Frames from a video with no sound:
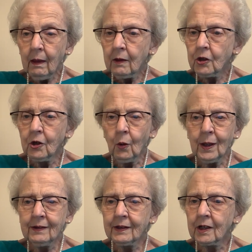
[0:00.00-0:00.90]
You know,
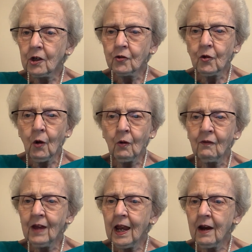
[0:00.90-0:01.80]
He's in control
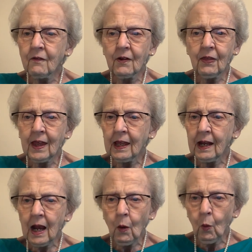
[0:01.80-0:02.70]
of everything in
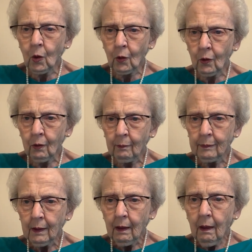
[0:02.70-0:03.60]
our world.
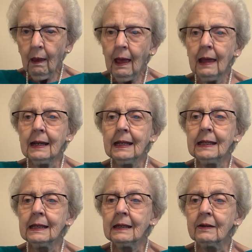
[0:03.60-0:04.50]
And
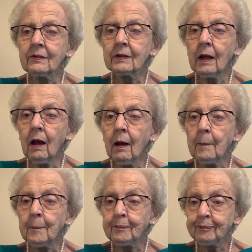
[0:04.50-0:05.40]
He is a
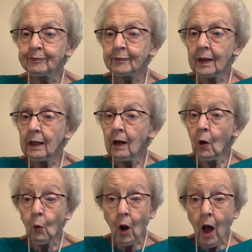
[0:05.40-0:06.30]

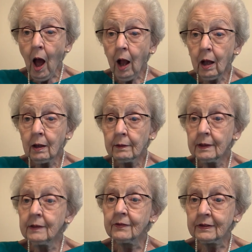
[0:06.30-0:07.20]
rock.
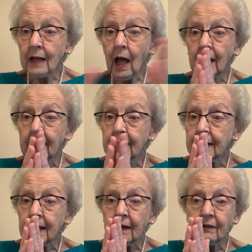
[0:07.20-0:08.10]
He's solid. He
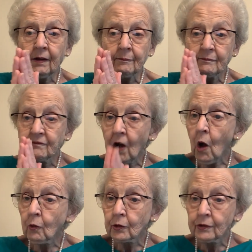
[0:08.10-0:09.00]
never
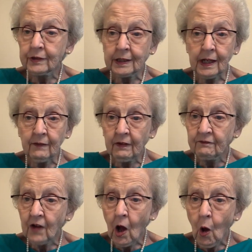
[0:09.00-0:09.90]
falters. He never
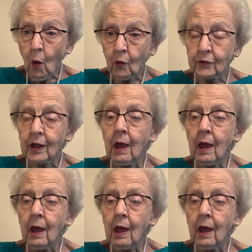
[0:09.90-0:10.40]
falls.